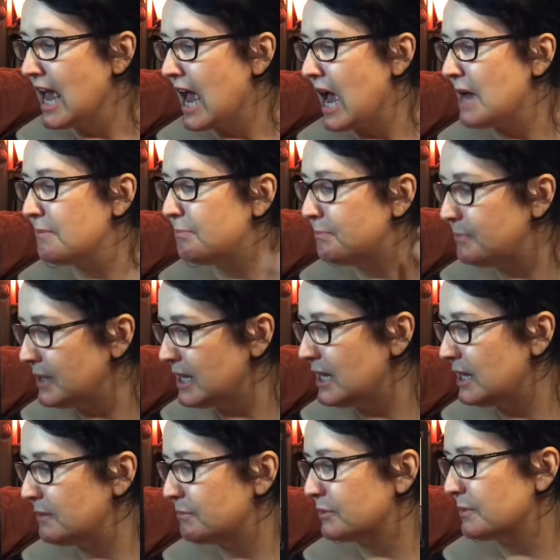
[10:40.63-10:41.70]
and
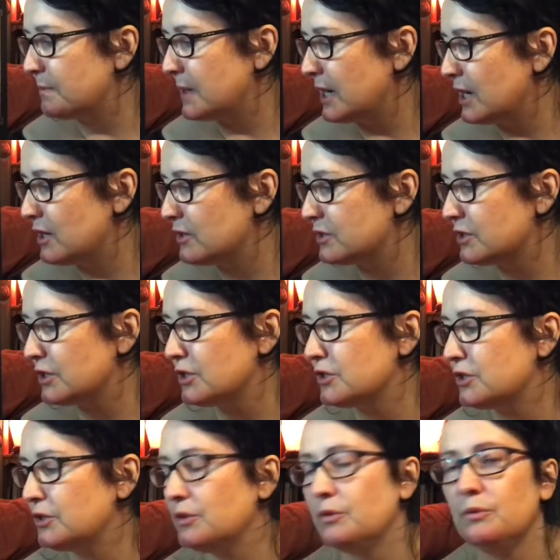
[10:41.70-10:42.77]
being prepared
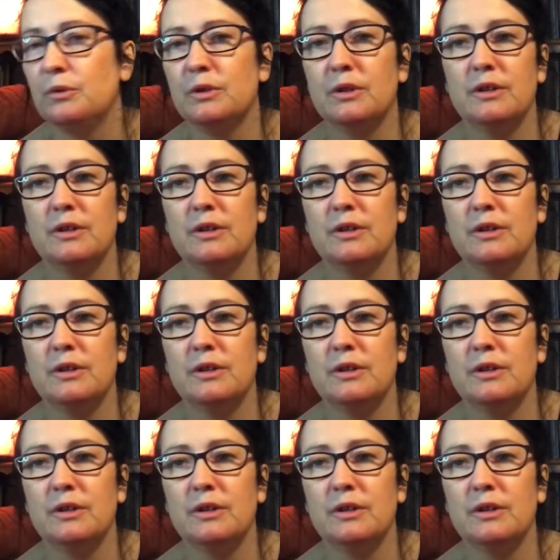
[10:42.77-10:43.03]
to